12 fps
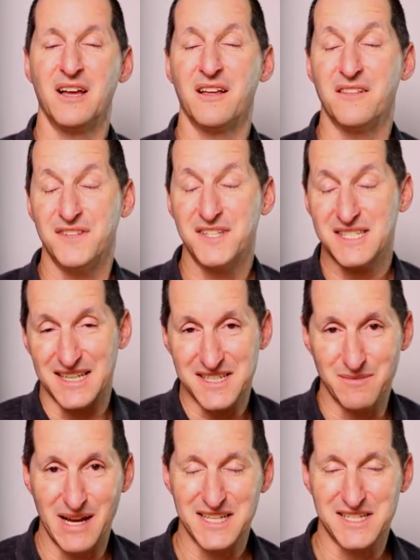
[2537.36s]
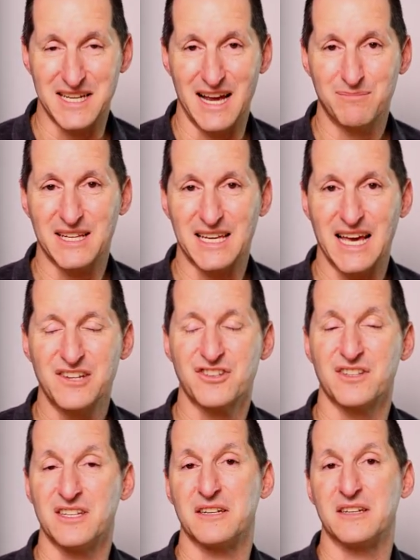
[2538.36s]
This customer has an application
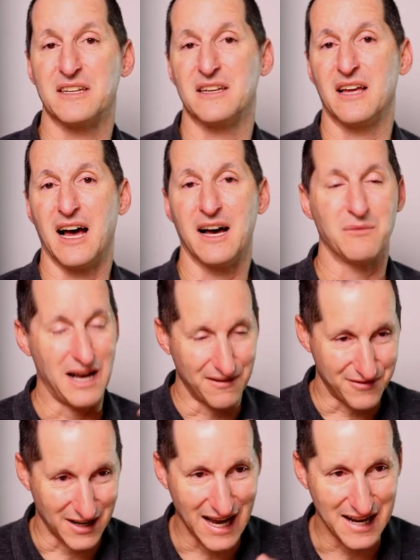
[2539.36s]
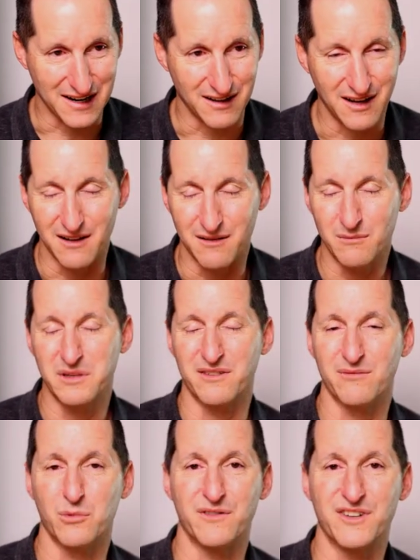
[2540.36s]
that, after I had a bit
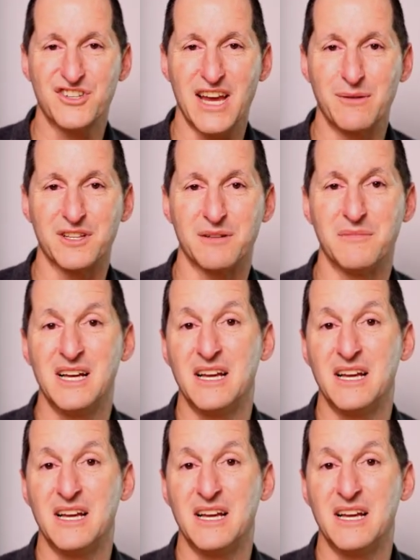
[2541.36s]
more of a chat with them,